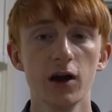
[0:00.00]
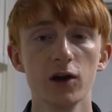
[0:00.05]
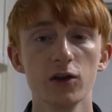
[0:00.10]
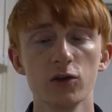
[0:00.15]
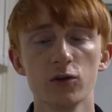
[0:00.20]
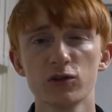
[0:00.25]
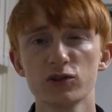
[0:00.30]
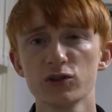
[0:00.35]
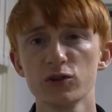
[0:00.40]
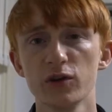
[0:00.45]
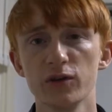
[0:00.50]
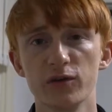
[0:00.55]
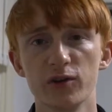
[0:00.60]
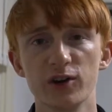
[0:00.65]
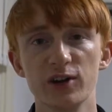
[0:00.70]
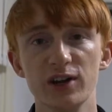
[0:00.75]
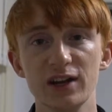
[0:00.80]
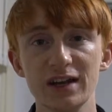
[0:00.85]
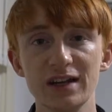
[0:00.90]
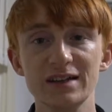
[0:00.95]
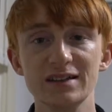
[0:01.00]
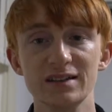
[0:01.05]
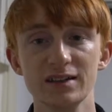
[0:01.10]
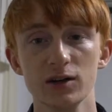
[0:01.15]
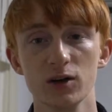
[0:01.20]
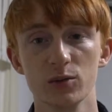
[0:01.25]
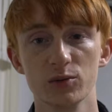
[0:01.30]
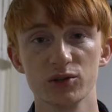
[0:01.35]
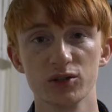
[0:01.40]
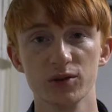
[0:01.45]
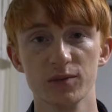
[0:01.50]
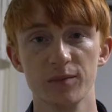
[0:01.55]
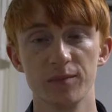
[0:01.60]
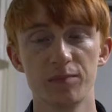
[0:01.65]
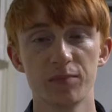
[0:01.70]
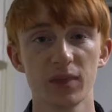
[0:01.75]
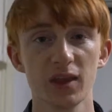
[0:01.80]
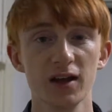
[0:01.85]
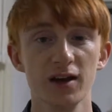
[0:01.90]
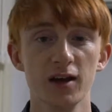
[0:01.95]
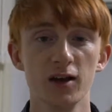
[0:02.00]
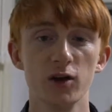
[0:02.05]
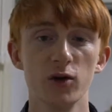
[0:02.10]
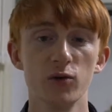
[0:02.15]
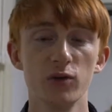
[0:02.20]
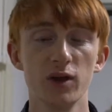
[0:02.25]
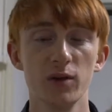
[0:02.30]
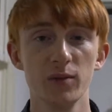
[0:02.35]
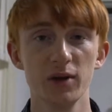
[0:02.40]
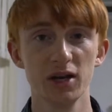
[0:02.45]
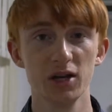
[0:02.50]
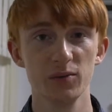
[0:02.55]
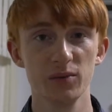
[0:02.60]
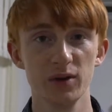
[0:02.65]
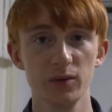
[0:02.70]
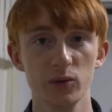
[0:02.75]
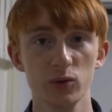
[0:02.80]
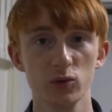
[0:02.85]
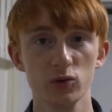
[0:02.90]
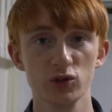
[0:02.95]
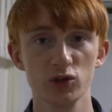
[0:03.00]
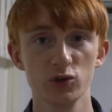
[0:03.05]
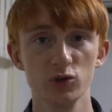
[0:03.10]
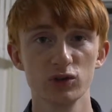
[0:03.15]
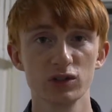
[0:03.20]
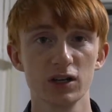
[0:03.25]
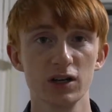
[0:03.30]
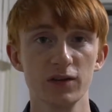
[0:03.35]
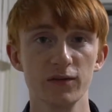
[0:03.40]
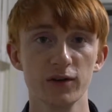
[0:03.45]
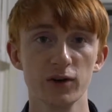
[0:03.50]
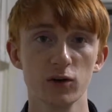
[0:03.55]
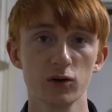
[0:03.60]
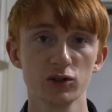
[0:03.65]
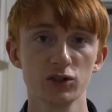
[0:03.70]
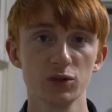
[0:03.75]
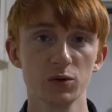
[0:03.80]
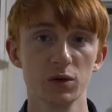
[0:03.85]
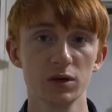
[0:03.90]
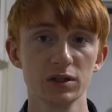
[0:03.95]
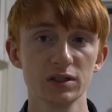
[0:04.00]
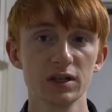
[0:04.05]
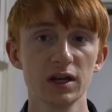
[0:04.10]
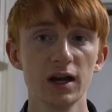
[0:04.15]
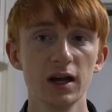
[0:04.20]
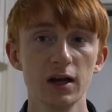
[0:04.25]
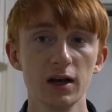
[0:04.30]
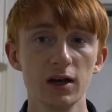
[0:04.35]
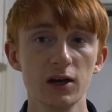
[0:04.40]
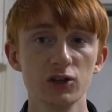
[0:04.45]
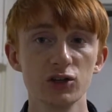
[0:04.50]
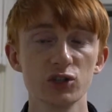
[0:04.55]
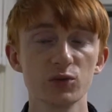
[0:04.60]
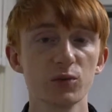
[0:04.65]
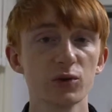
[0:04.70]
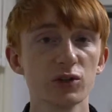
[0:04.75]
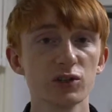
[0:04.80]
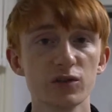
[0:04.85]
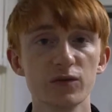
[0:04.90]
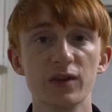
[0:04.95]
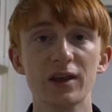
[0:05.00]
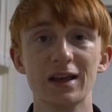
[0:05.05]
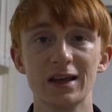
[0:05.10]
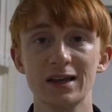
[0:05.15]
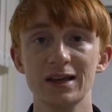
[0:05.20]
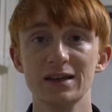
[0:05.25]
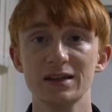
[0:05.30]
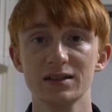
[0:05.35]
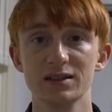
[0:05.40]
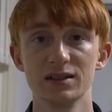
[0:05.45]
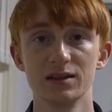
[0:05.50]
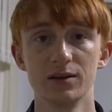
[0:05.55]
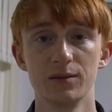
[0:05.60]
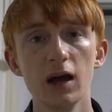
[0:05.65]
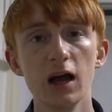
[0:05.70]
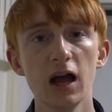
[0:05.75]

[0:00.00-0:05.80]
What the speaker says: they're also a very easy option, and I know that many people choose to live in Goshiwons just because of the ease.